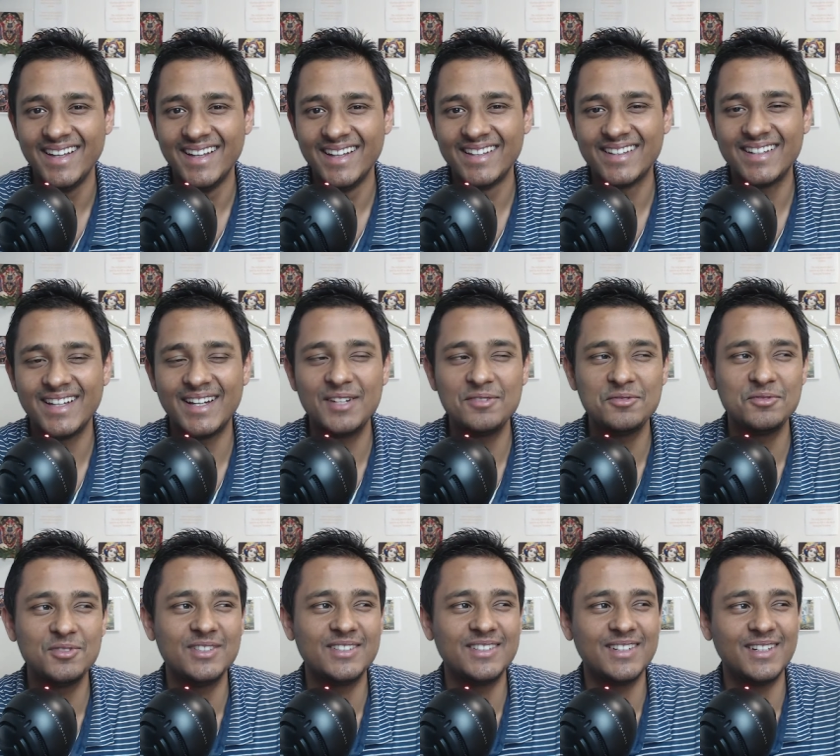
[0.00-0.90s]
Narad
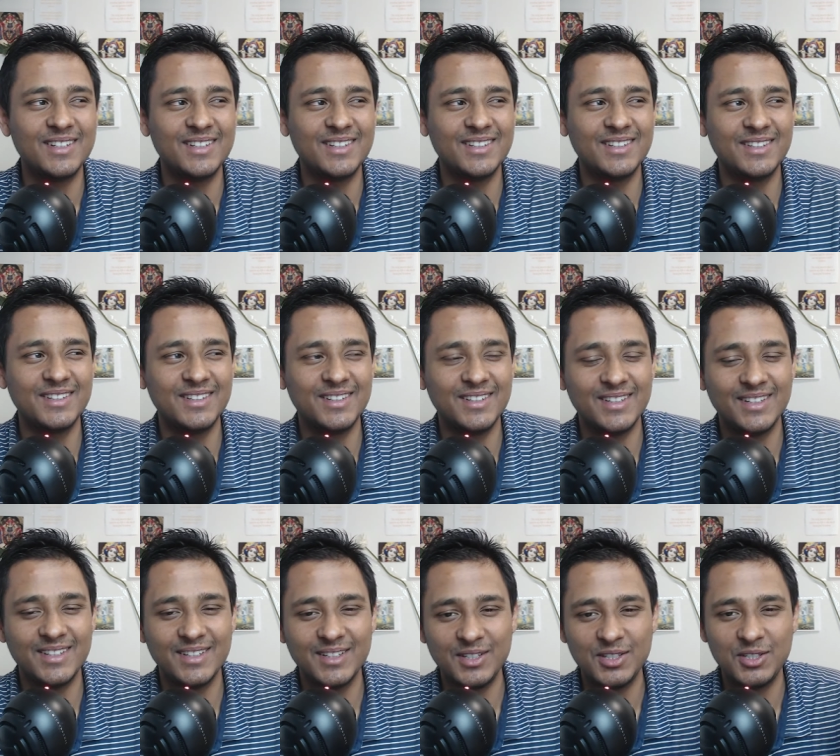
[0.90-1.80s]
Muni said,
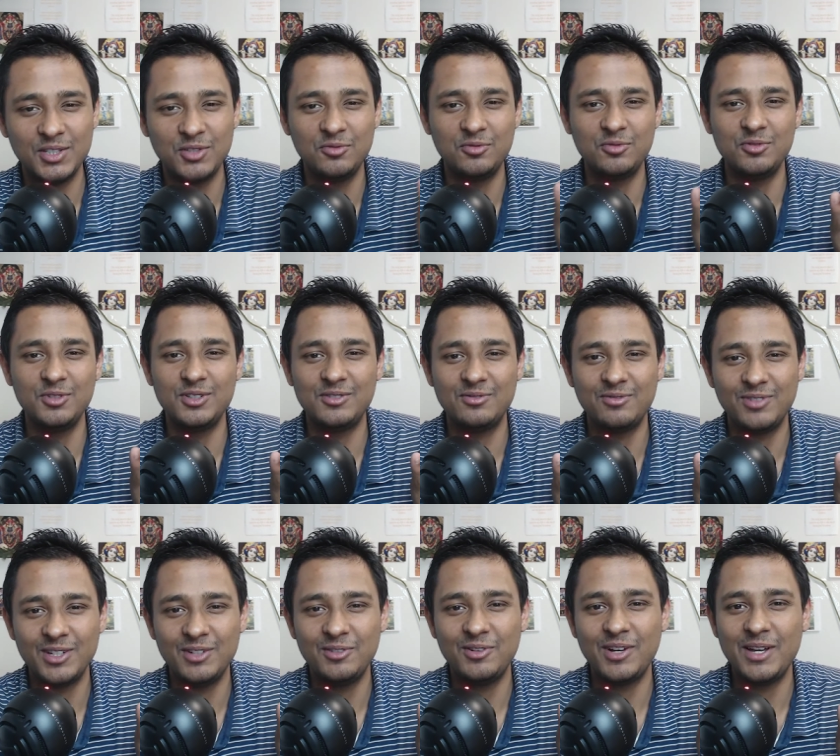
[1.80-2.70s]
you foolish
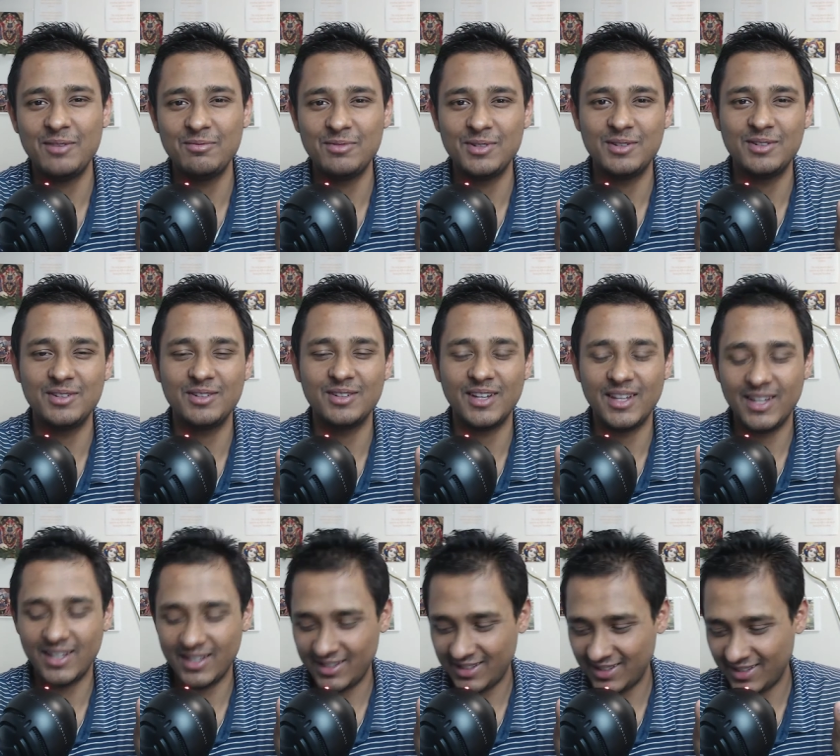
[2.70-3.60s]
fellow i am
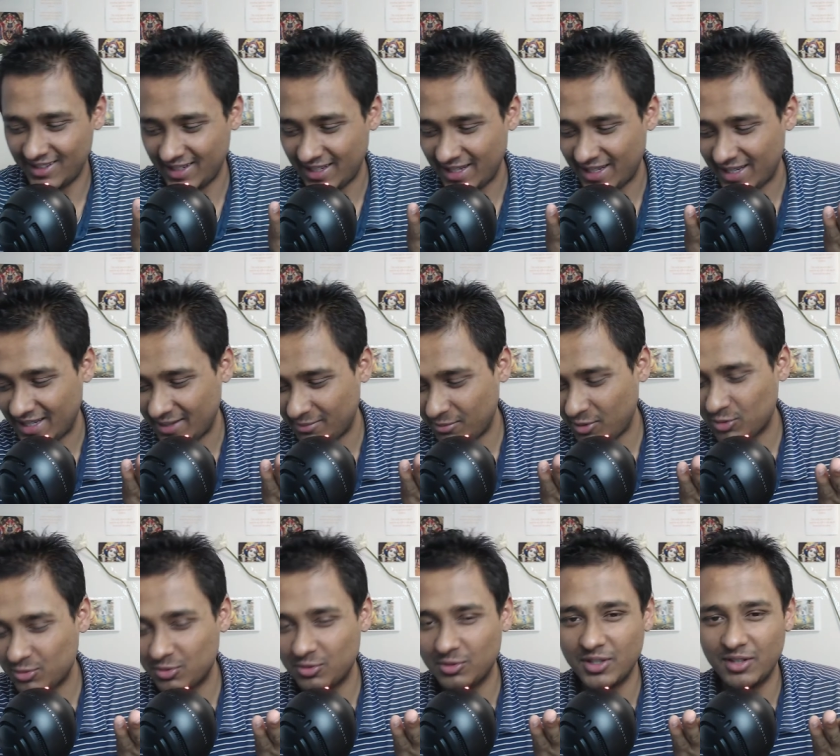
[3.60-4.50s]
eh,
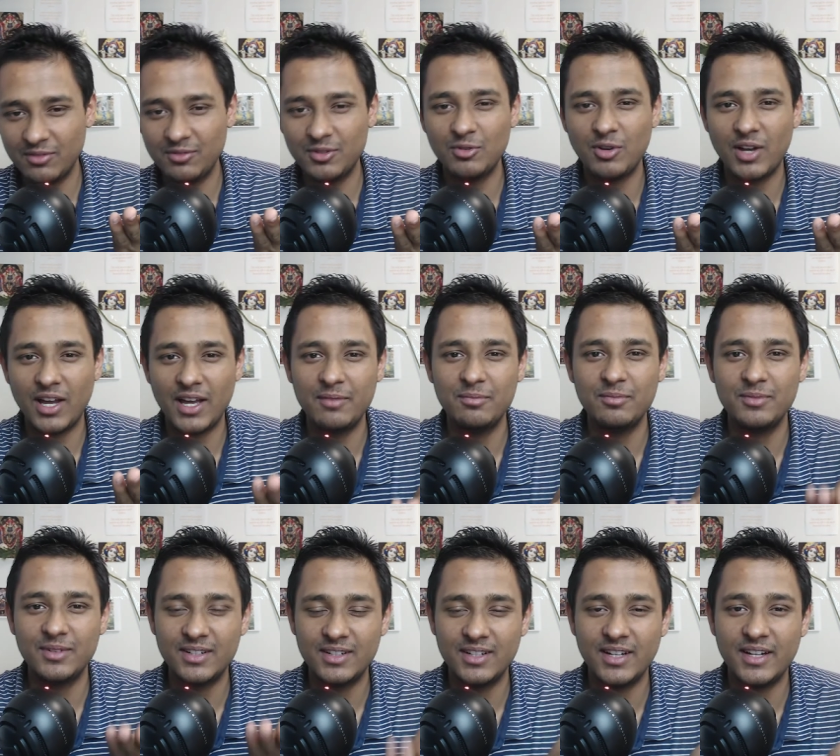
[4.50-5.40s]
about to give you i am
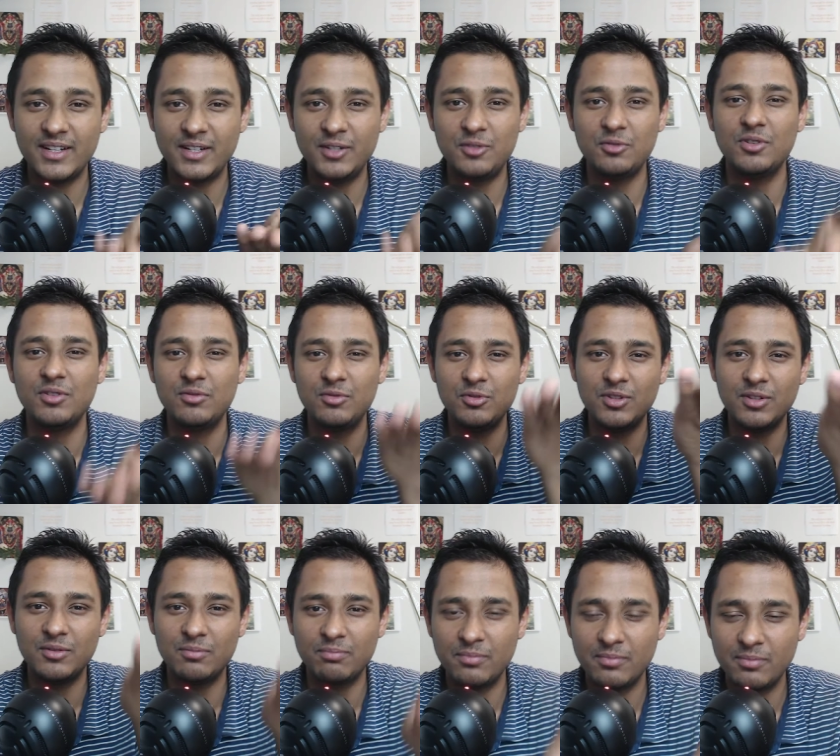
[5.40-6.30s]
ready to give you the
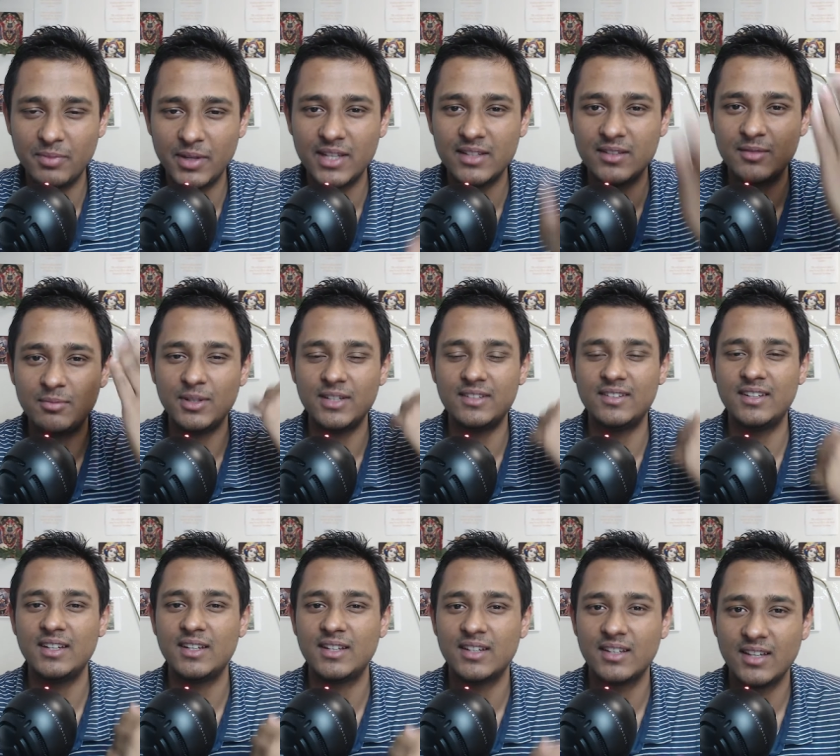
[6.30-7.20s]
biggest
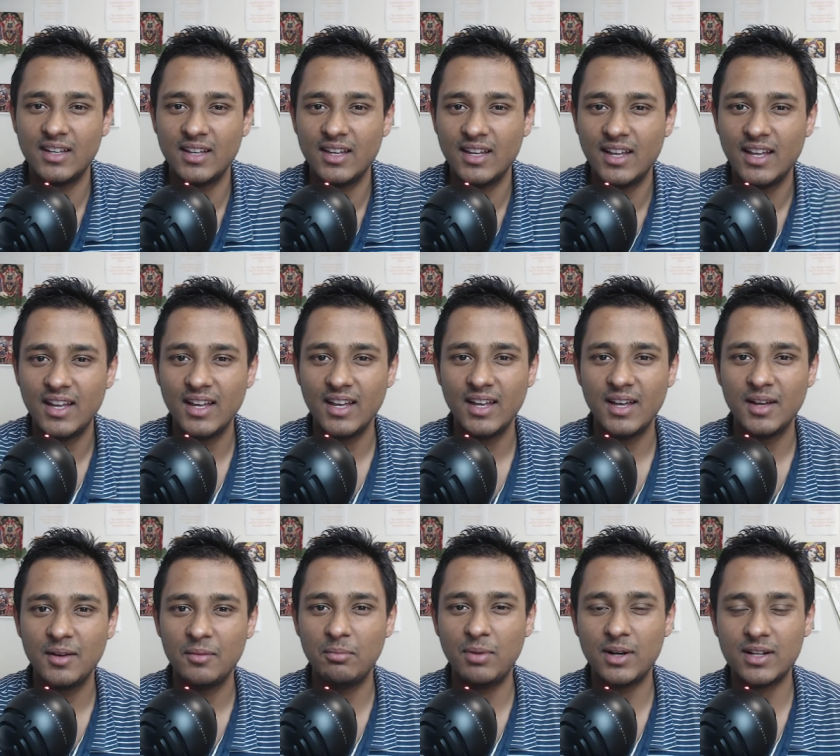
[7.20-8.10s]
blessing
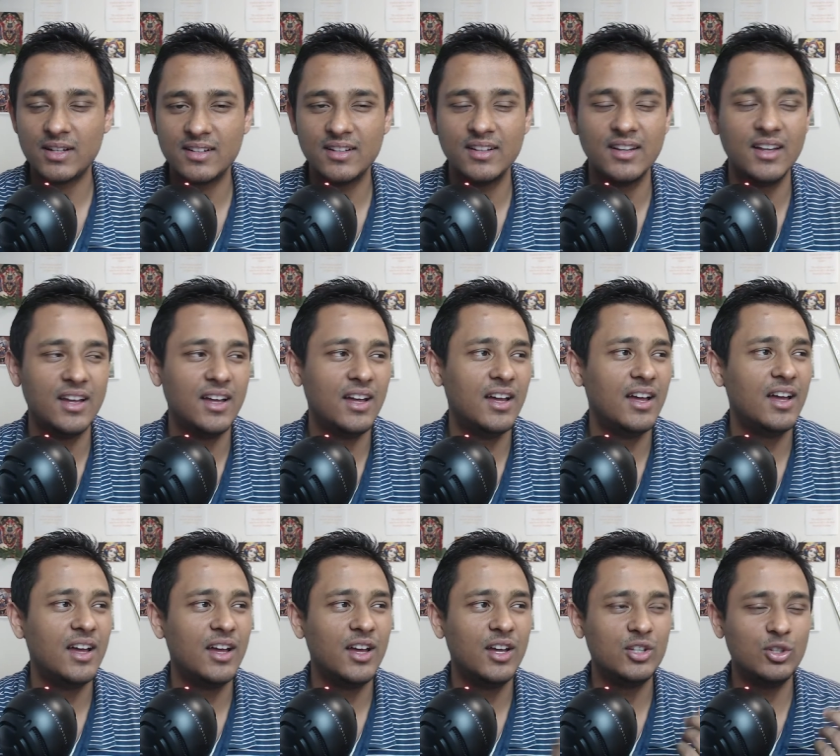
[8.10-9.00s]
but
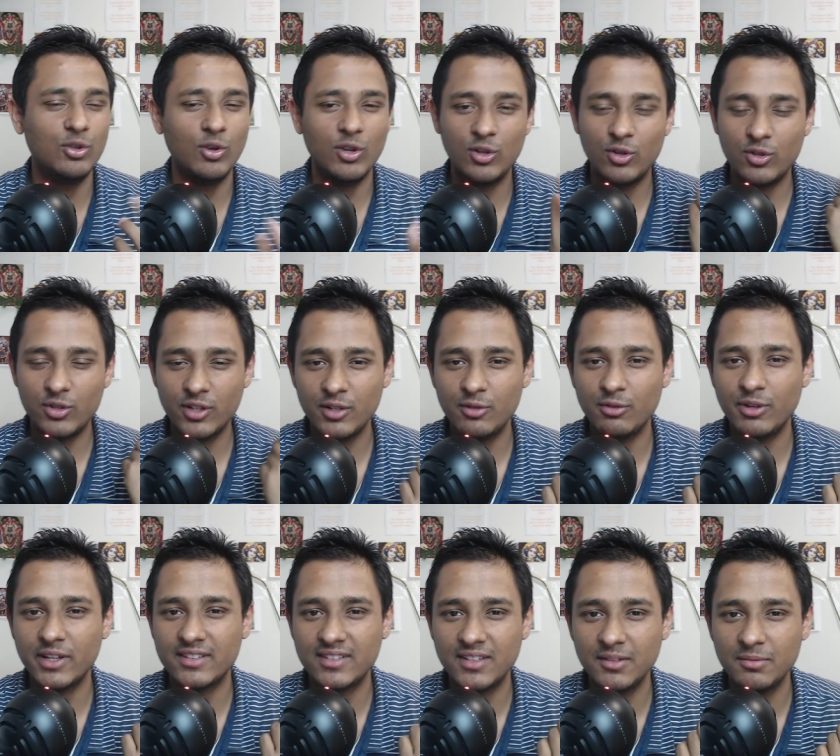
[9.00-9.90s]
you are not ready to
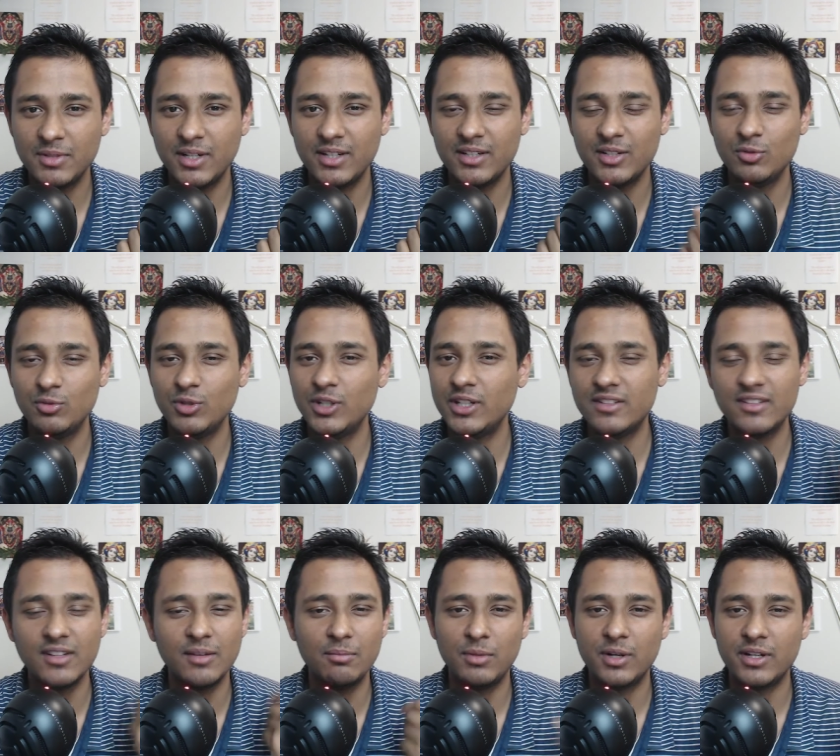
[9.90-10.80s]
accept that you need
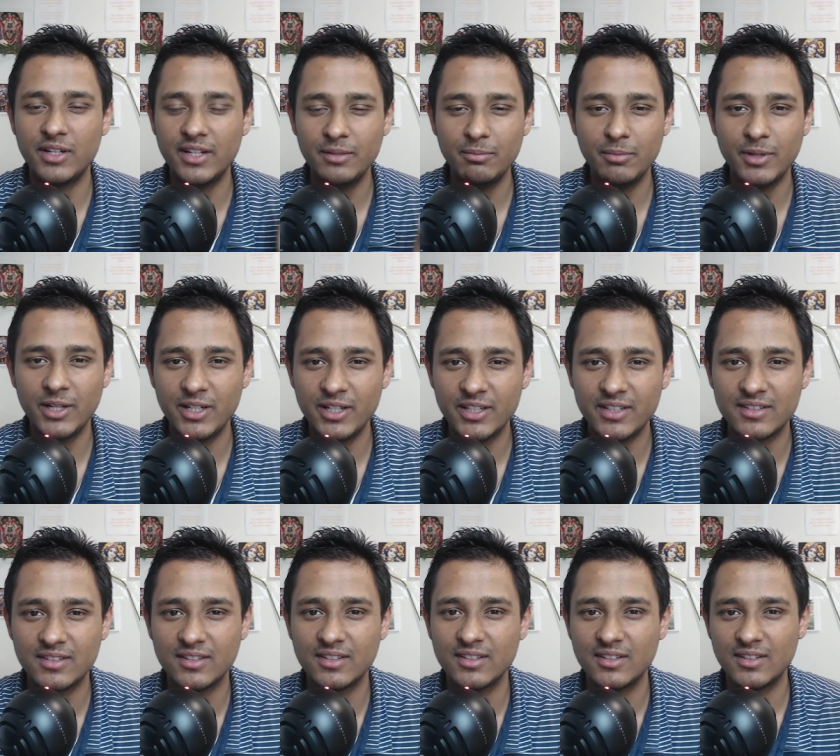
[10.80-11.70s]
some mundane
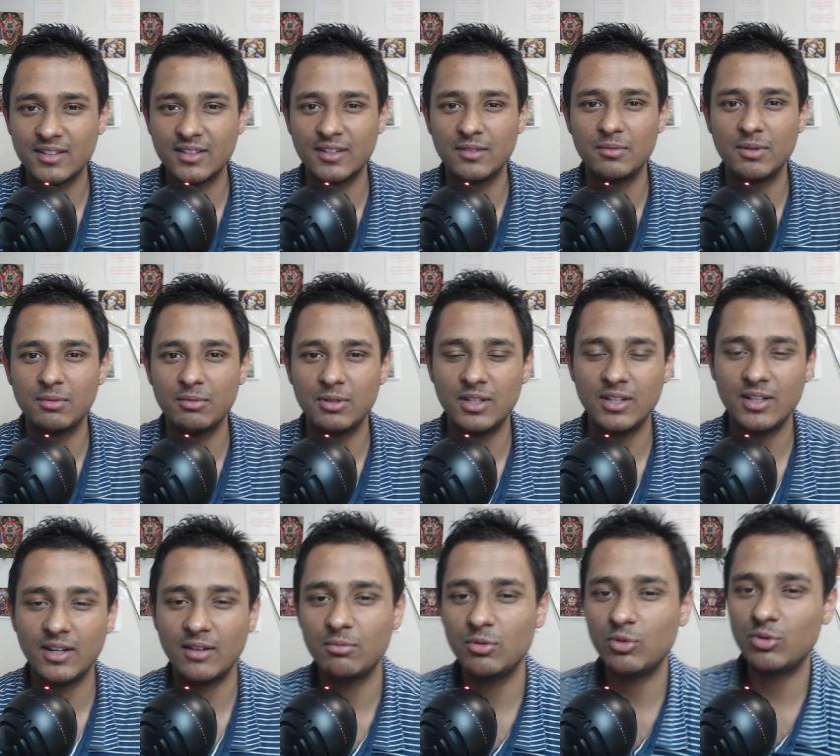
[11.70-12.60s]
benediction uh, maybe
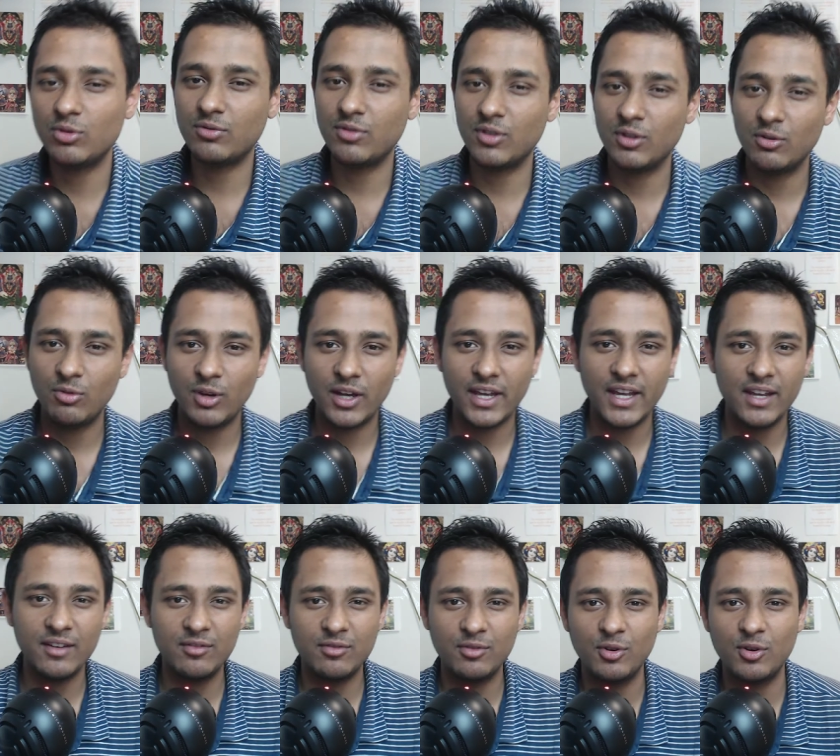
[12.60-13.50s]
a beautiful
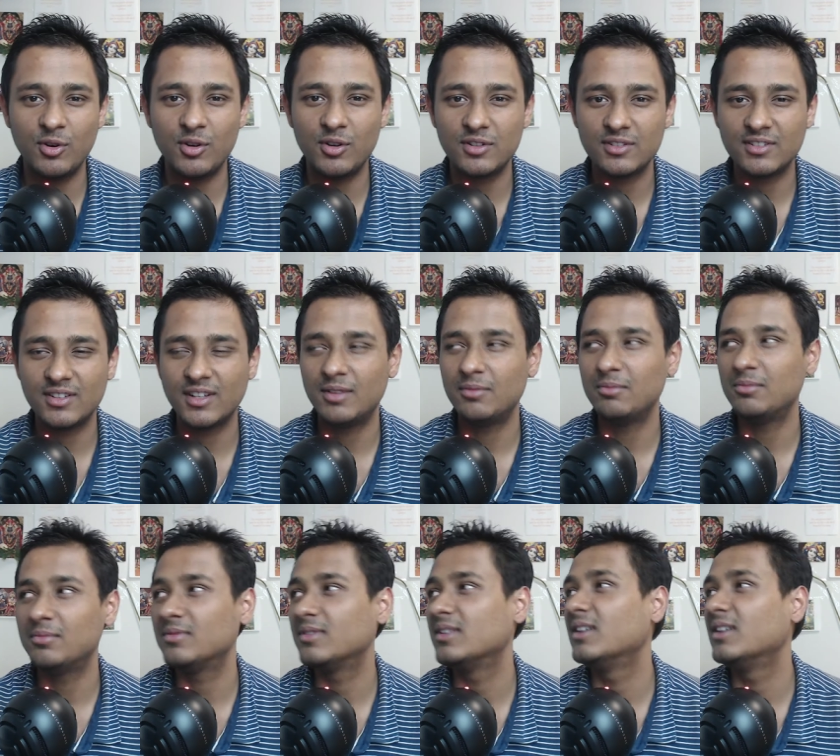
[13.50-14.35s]
wife or some